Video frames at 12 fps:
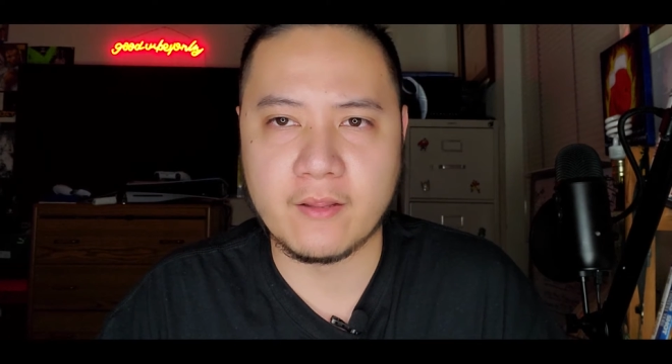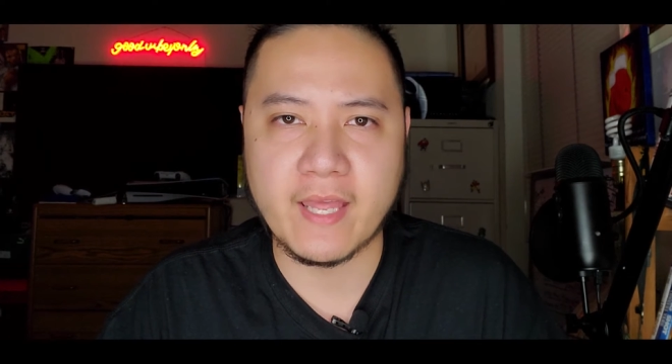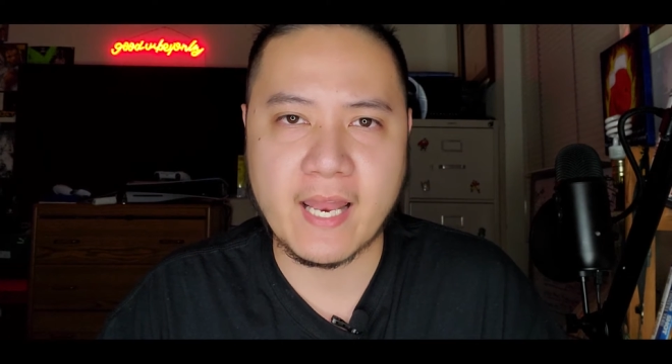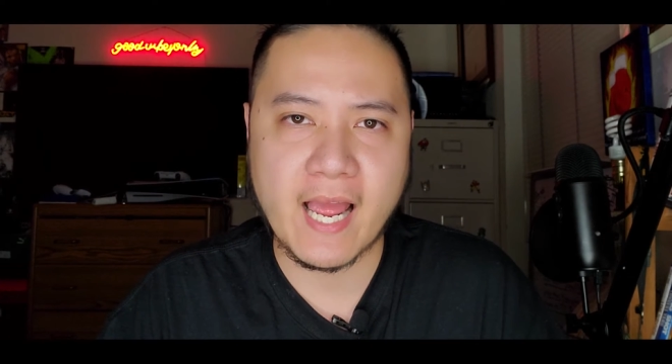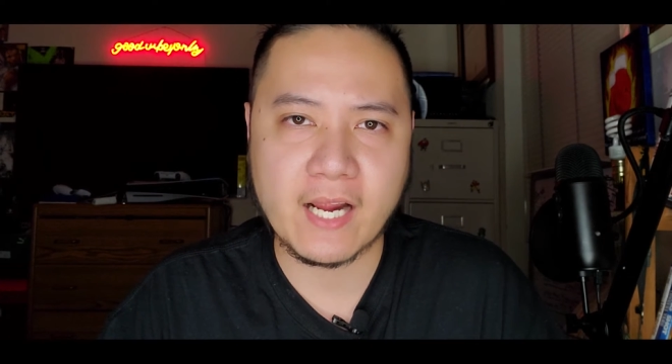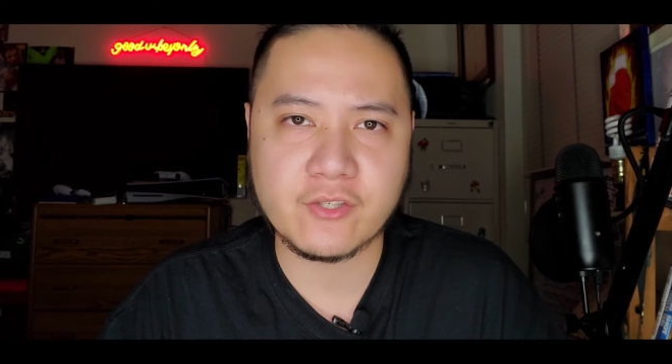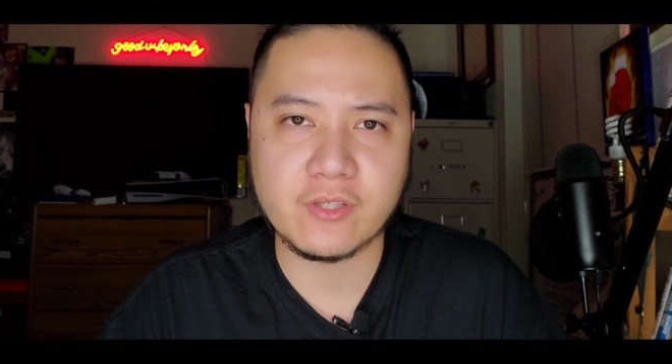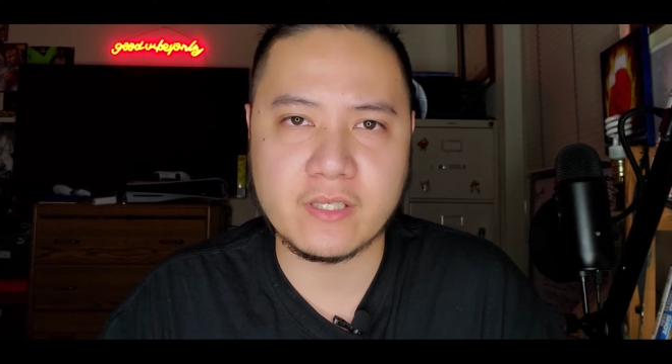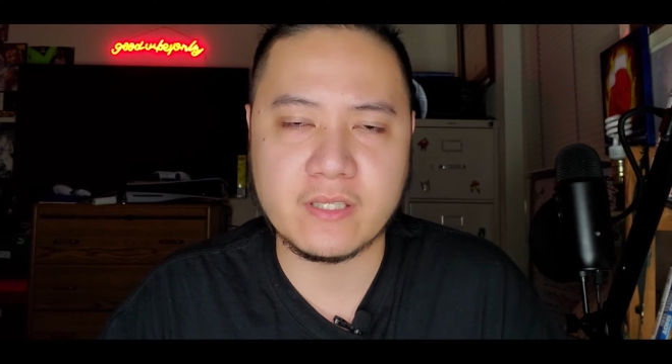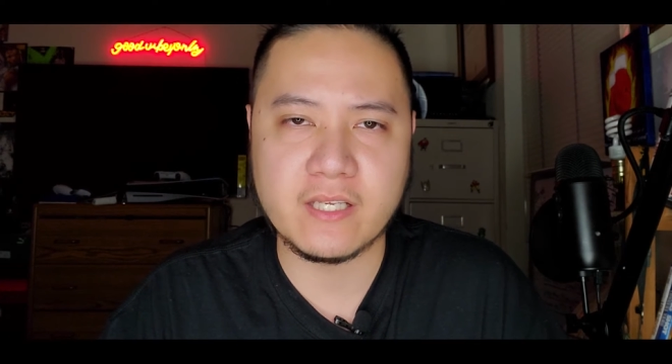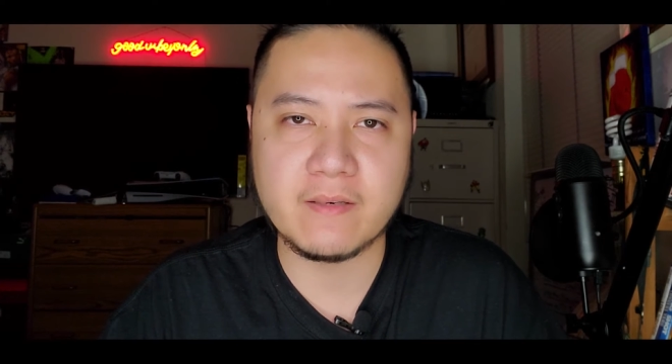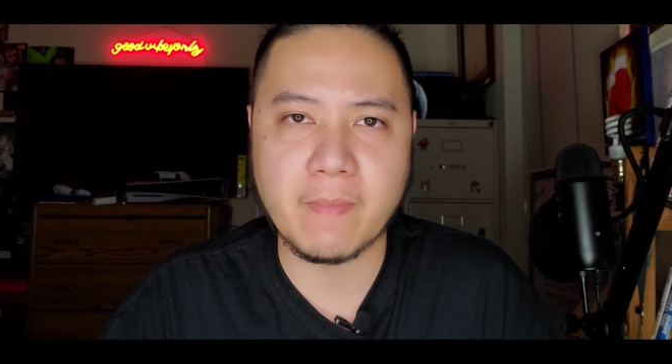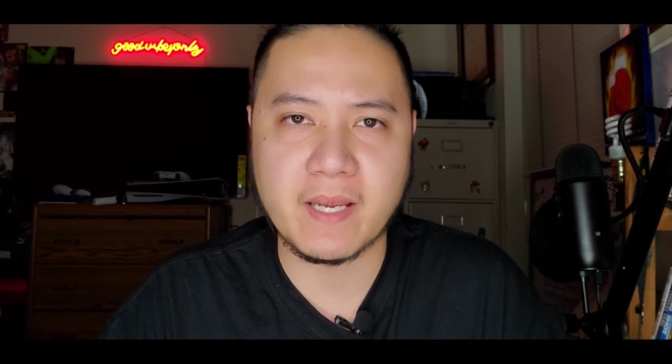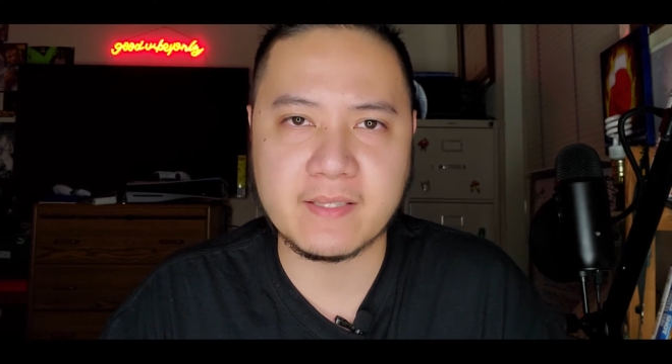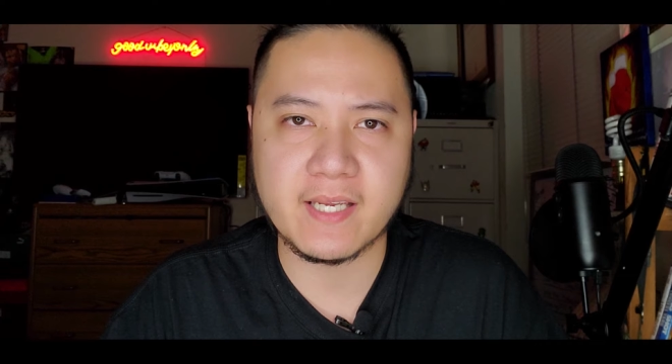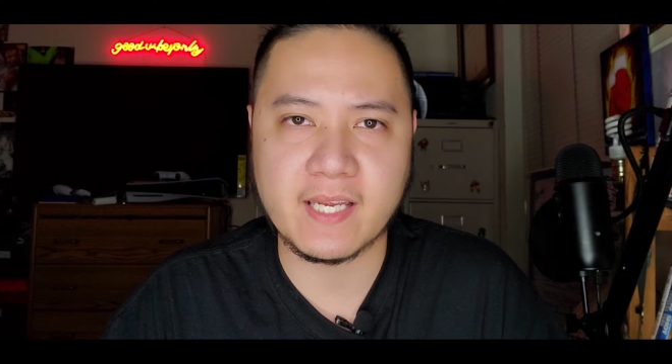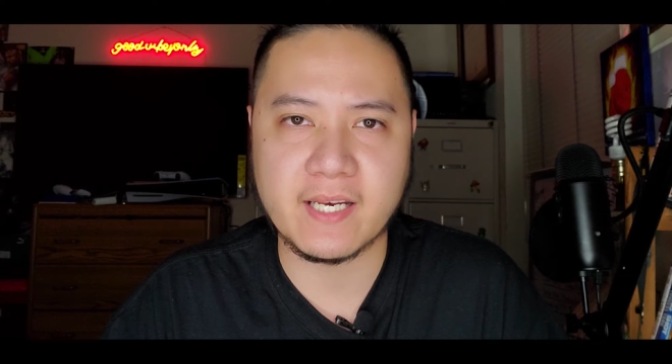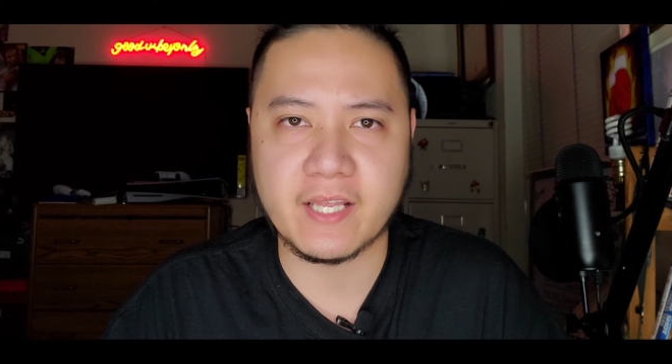that actually did
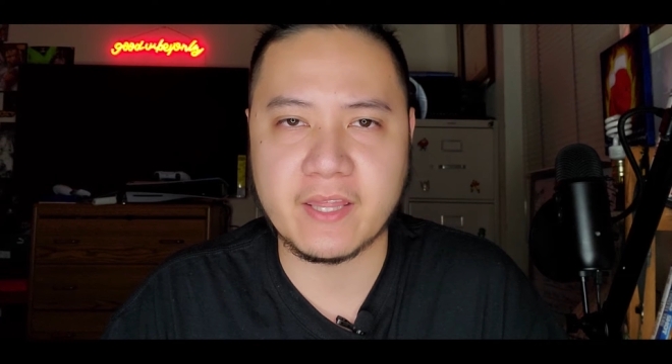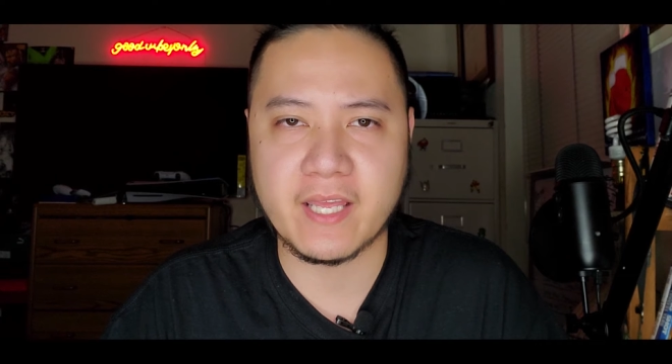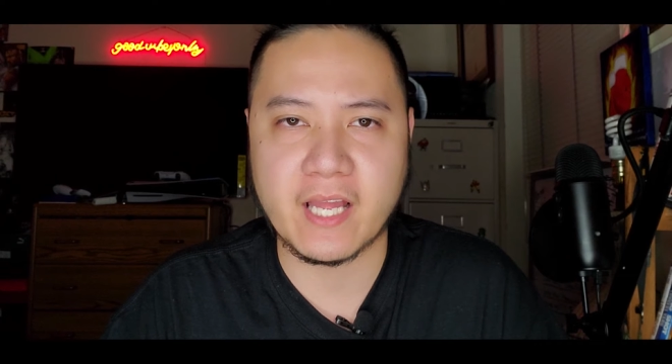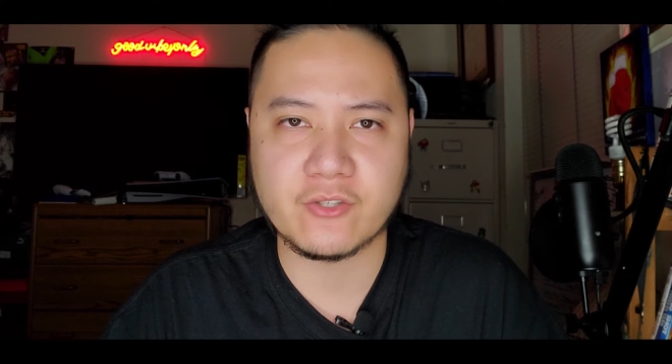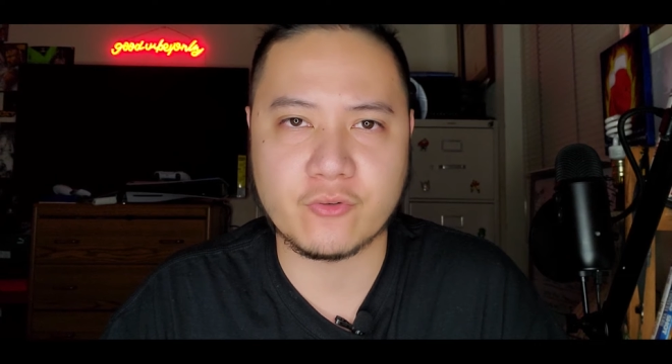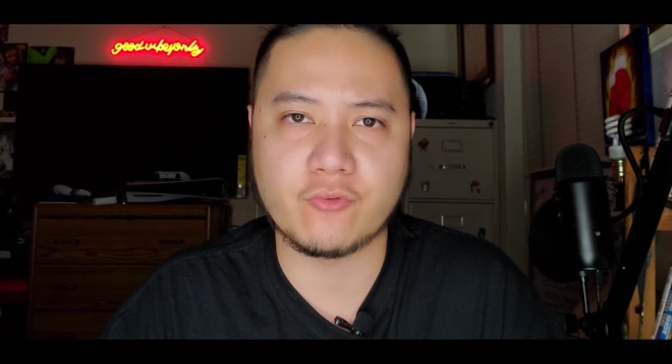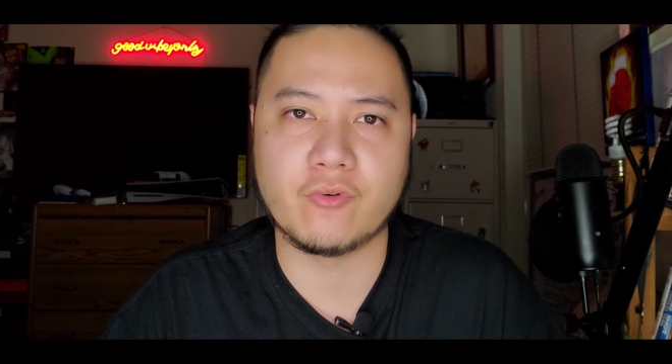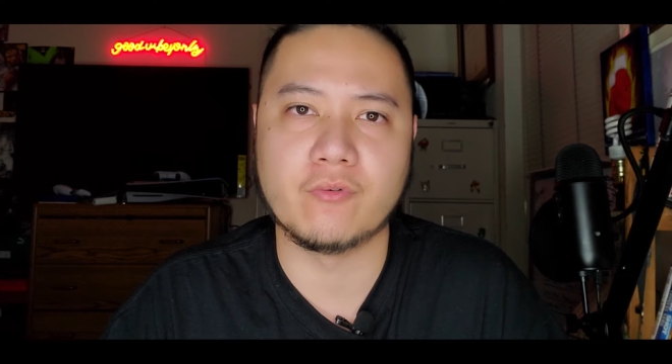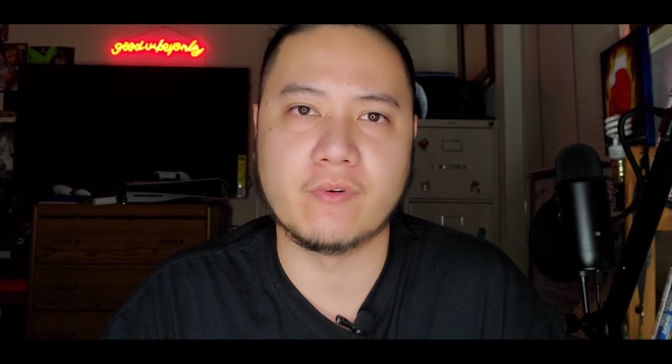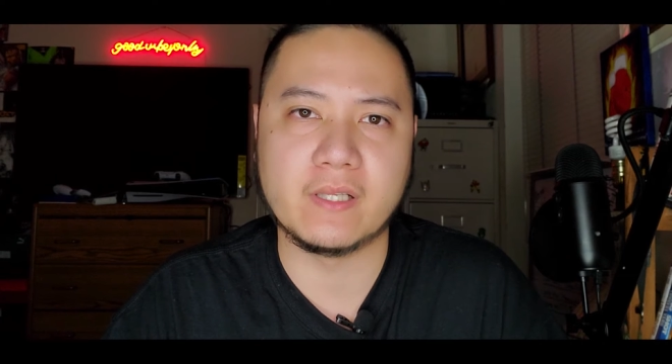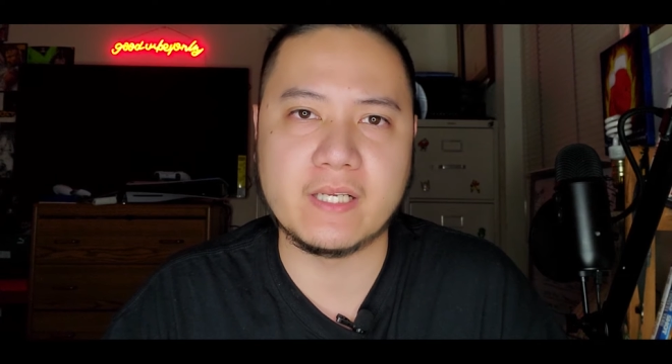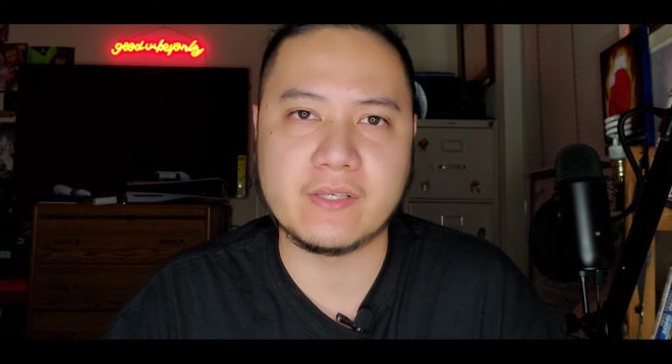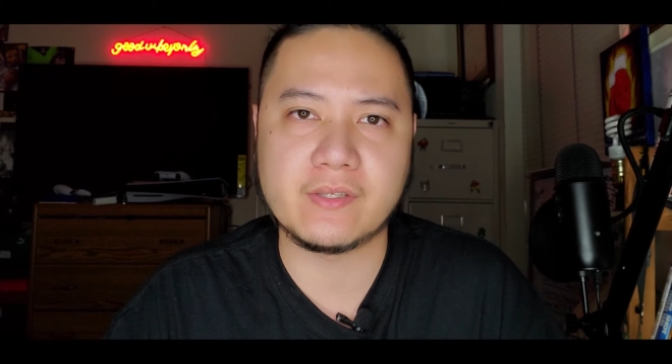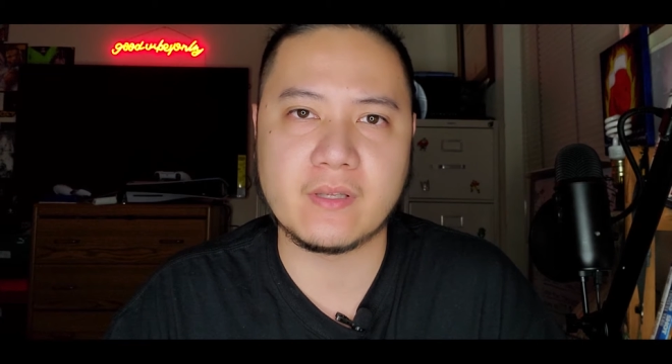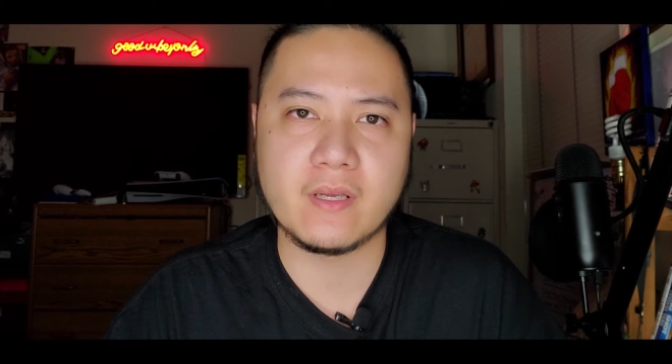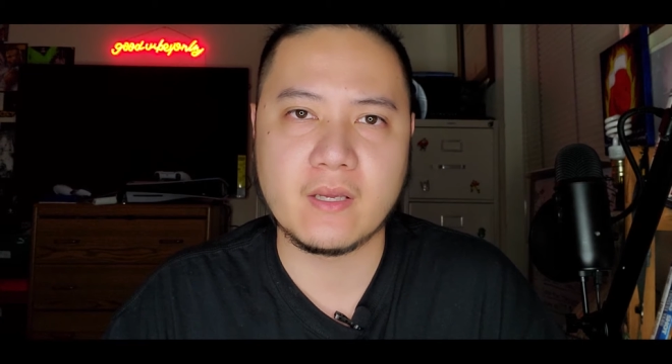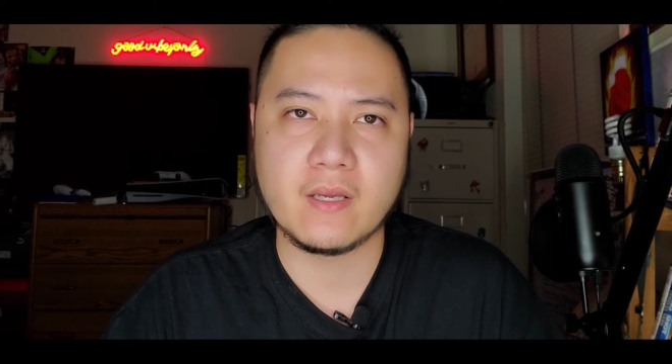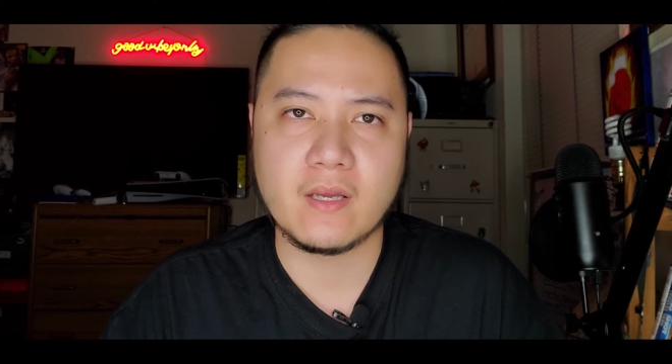maintain a theatrical release
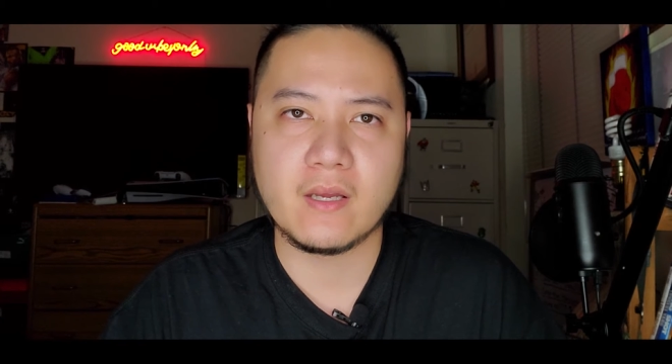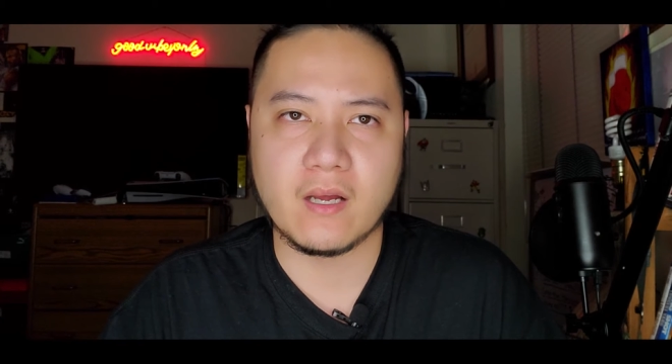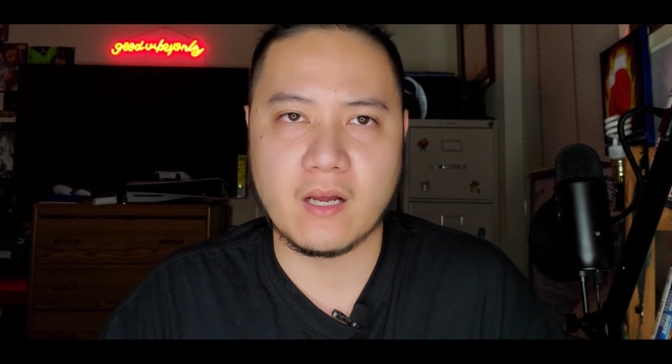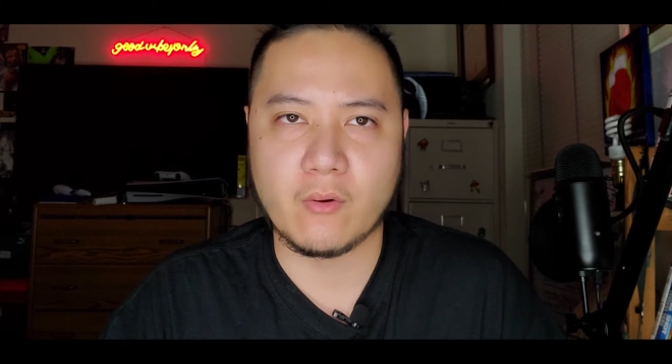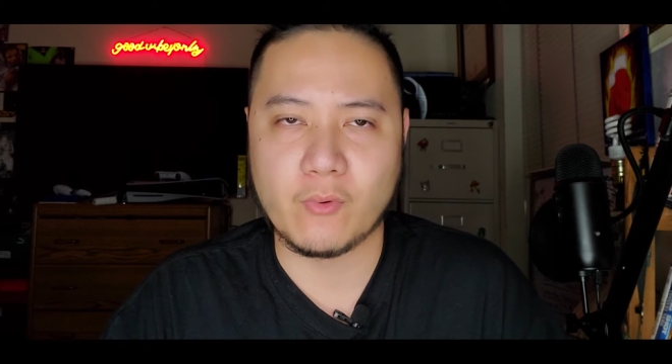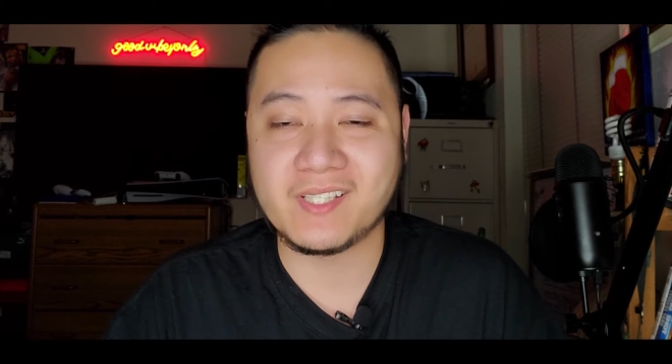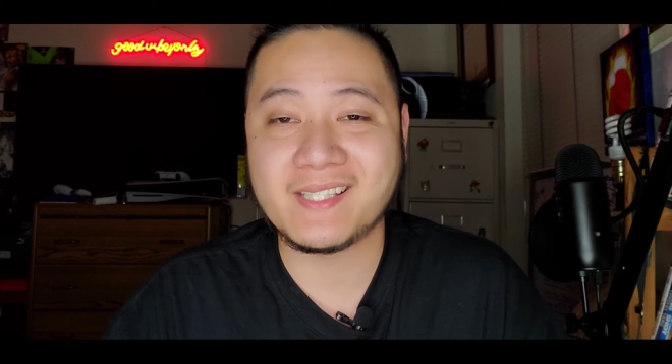uh, was